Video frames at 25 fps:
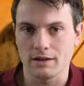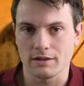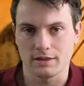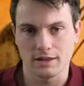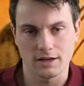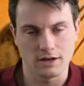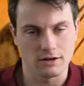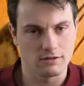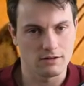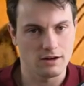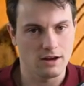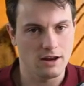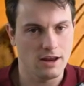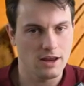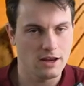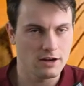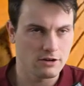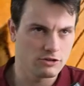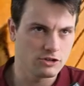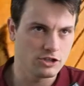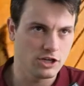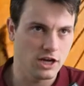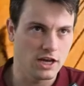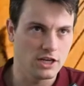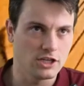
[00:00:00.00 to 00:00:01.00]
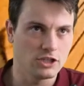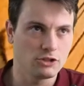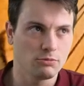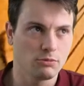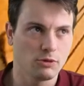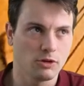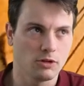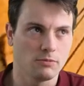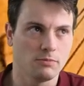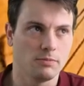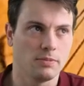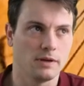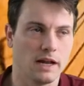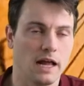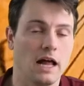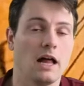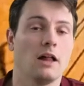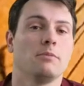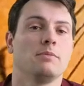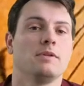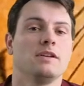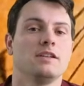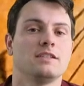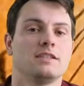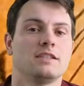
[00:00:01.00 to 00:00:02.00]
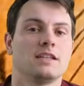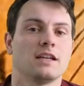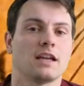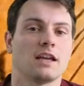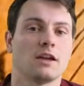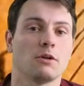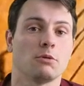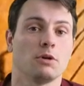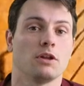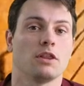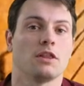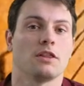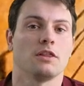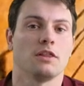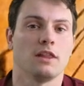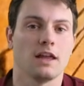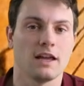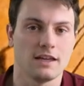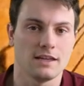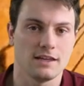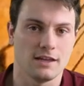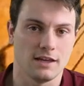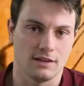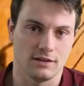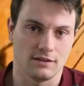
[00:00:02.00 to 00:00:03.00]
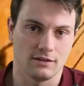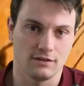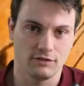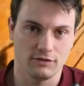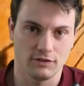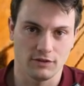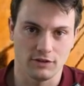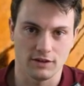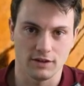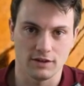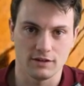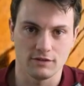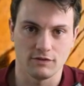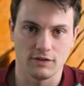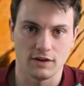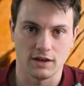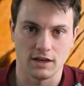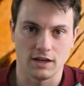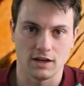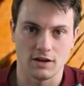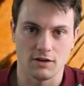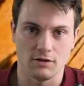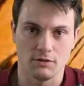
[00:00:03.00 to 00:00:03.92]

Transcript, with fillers: they're interchangeable, but I'll be sticking with lycans for this video.